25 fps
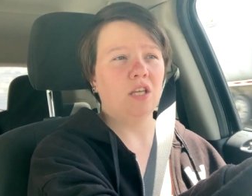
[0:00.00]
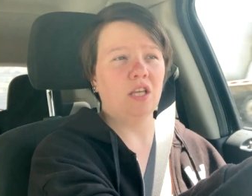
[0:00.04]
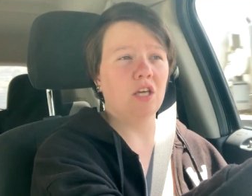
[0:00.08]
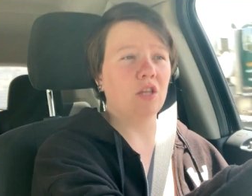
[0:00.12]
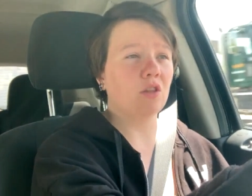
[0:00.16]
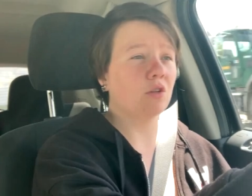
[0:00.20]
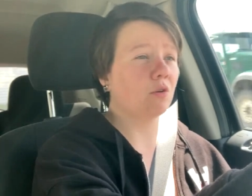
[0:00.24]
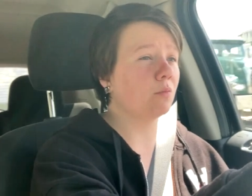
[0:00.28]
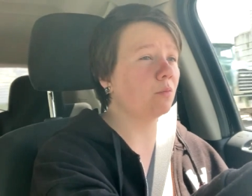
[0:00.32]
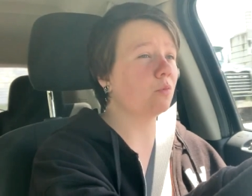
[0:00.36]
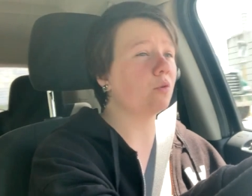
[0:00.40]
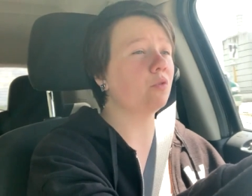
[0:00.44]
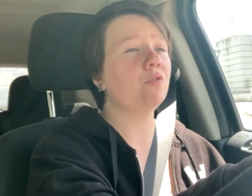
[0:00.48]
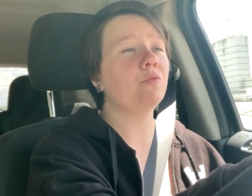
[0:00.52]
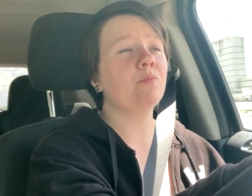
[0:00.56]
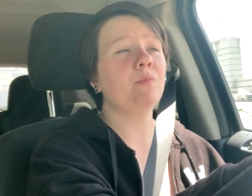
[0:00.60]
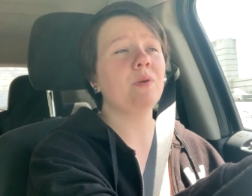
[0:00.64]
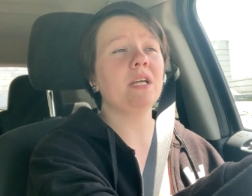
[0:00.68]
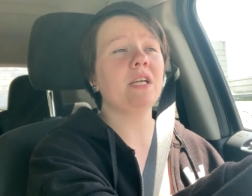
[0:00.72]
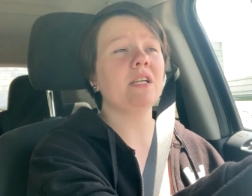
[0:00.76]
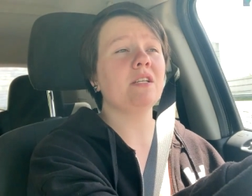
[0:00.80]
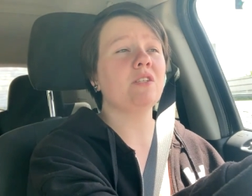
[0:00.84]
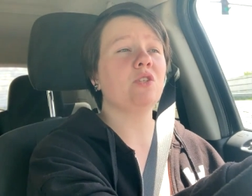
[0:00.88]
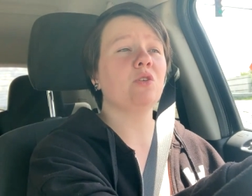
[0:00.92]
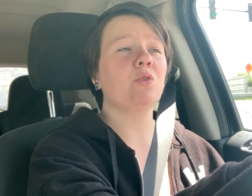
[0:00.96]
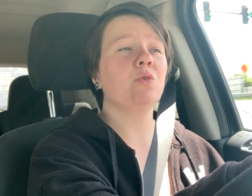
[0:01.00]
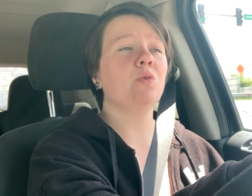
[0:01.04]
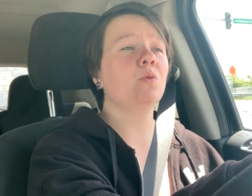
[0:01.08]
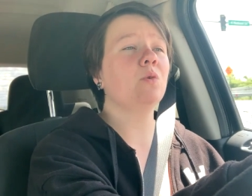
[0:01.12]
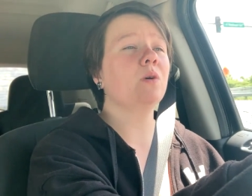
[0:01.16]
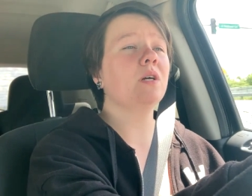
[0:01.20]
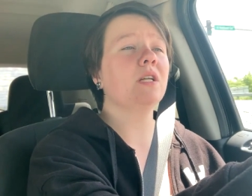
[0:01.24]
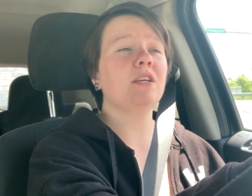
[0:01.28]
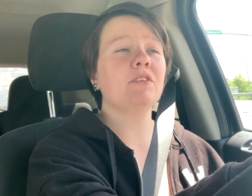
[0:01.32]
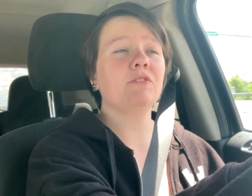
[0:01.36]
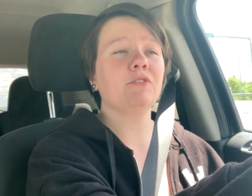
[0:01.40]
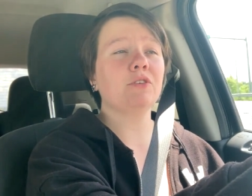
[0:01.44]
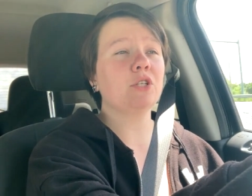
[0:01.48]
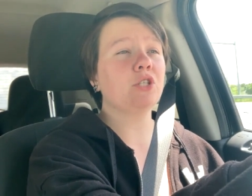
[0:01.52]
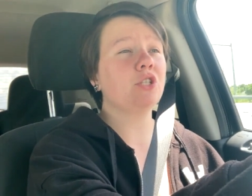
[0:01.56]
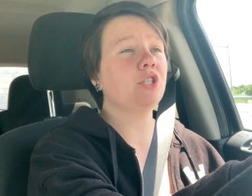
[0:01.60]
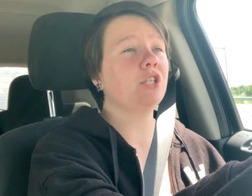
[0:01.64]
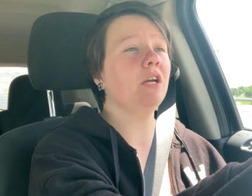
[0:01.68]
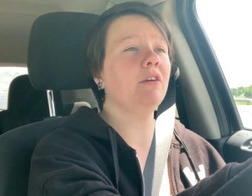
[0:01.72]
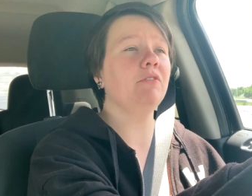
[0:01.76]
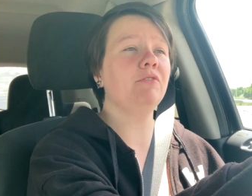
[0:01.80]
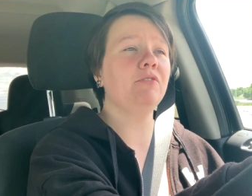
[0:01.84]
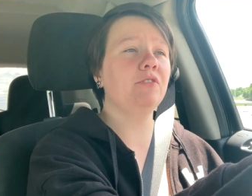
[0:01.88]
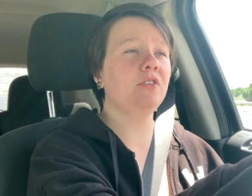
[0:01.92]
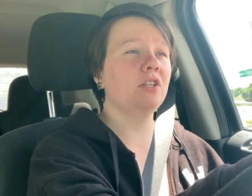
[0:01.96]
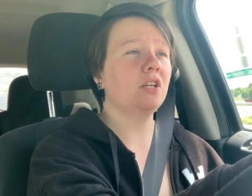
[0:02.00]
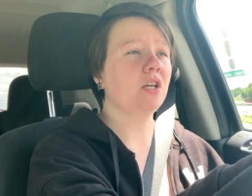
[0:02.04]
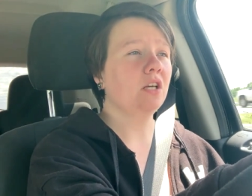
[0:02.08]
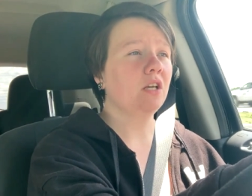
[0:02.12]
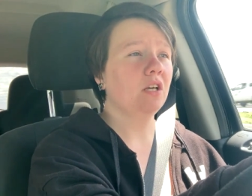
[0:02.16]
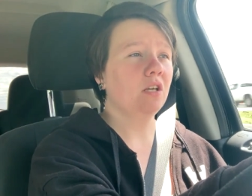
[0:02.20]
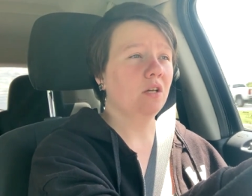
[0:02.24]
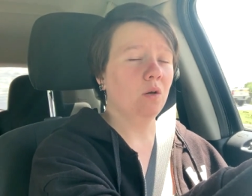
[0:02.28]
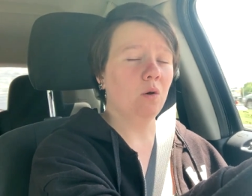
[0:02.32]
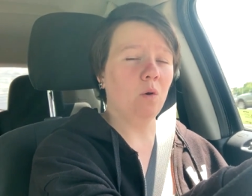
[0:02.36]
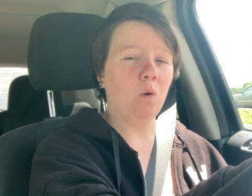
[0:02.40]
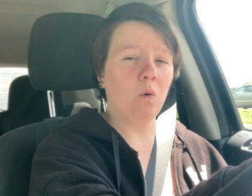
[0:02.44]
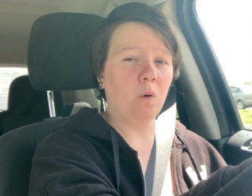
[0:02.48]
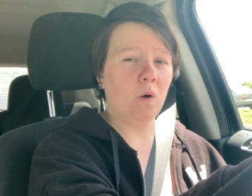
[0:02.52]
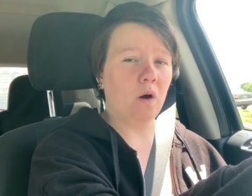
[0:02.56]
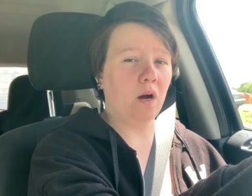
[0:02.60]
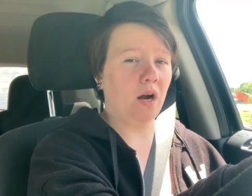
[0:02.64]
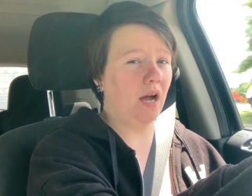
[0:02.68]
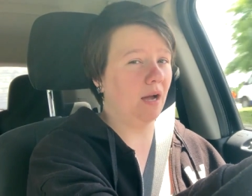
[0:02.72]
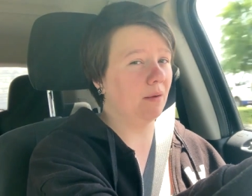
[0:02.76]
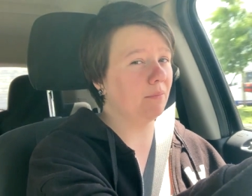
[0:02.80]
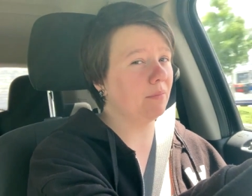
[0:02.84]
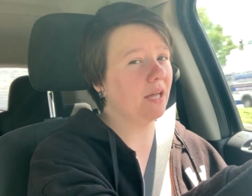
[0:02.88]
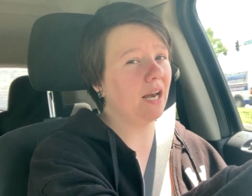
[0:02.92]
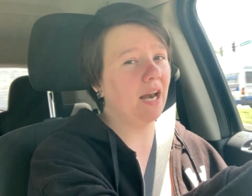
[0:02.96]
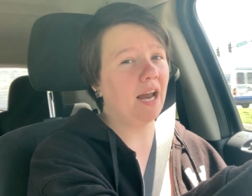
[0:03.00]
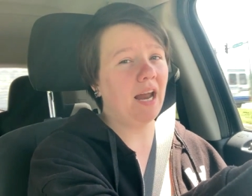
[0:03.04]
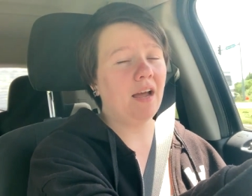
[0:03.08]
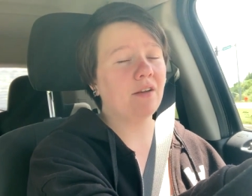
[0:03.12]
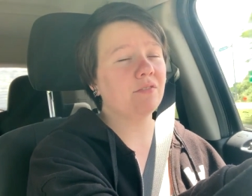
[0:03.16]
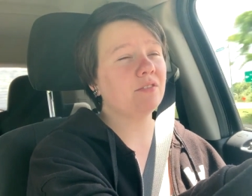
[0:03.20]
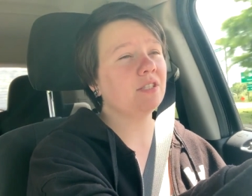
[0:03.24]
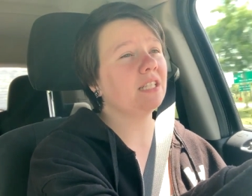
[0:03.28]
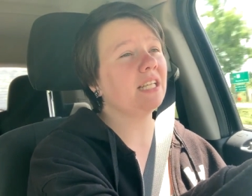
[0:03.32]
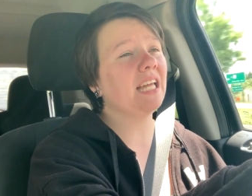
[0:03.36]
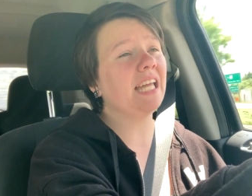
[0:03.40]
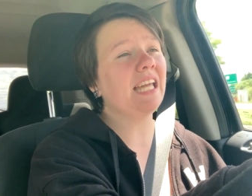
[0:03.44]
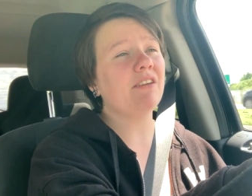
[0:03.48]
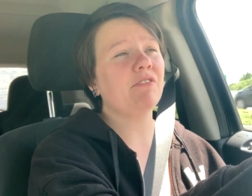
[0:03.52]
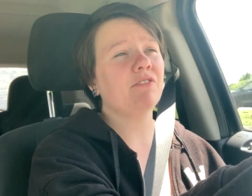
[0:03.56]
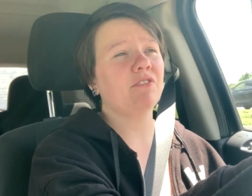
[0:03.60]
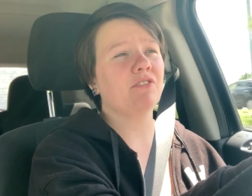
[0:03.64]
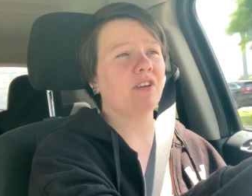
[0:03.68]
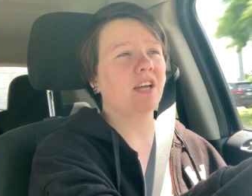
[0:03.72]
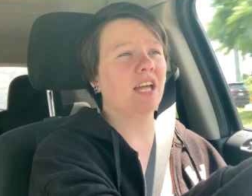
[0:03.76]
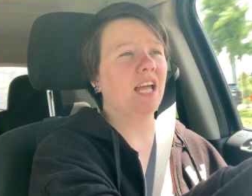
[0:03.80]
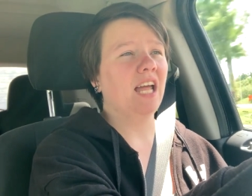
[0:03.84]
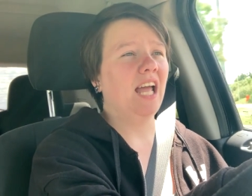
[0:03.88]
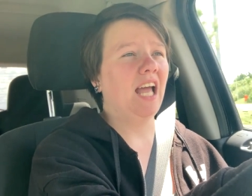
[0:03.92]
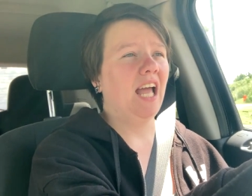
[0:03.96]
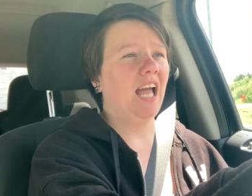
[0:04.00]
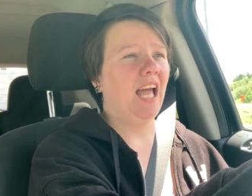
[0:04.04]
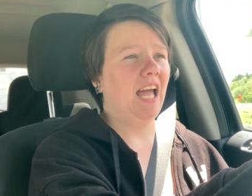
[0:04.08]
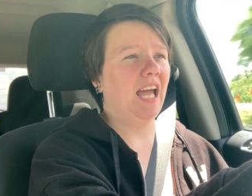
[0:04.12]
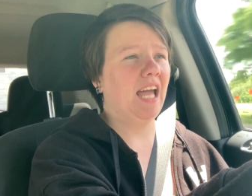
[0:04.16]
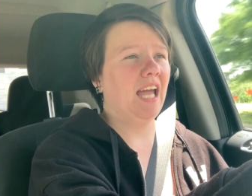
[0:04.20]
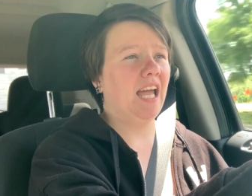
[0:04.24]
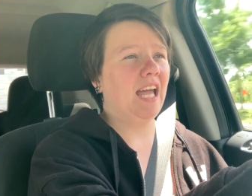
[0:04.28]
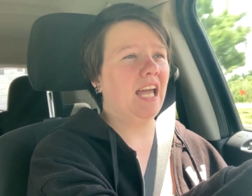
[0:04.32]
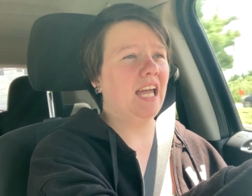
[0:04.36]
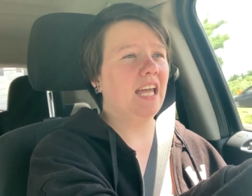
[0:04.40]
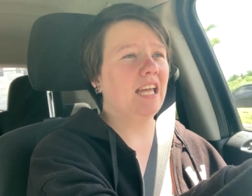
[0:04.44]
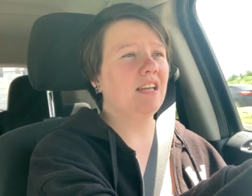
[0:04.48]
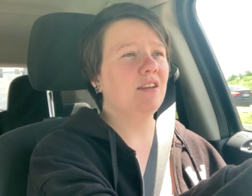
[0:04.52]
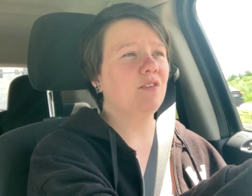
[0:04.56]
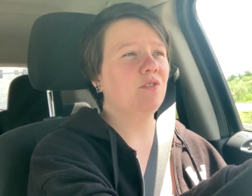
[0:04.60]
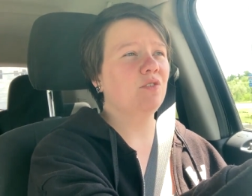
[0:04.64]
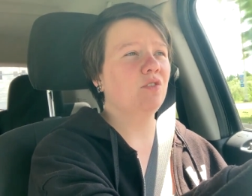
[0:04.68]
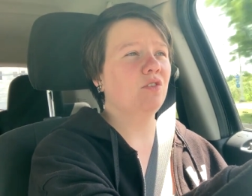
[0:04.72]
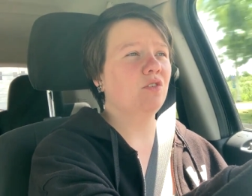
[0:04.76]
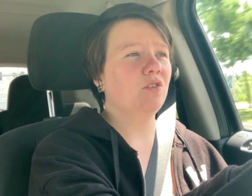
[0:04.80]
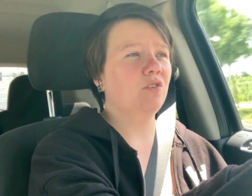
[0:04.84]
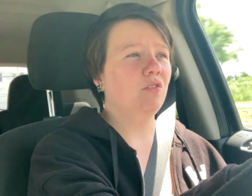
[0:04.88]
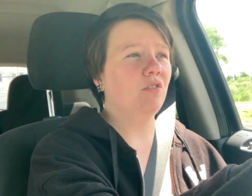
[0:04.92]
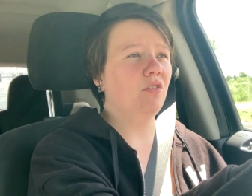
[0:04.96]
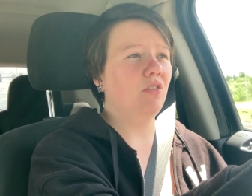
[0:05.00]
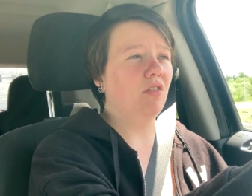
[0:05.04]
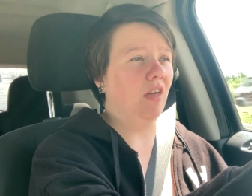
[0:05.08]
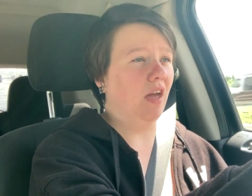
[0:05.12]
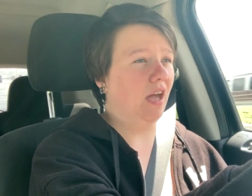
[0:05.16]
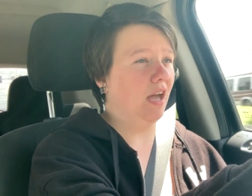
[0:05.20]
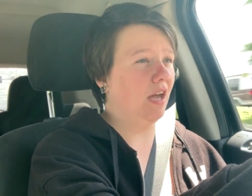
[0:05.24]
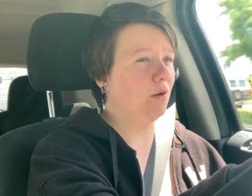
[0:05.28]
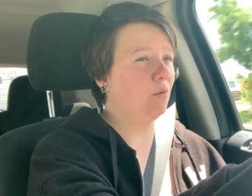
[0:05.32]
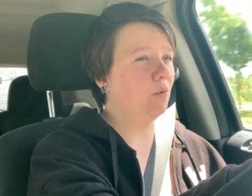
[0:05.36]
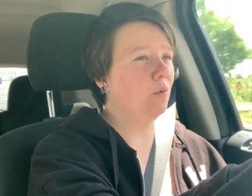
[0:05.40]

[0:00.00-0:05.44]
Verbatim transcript: either move me to a different shift or I'm gonna have to leave. And they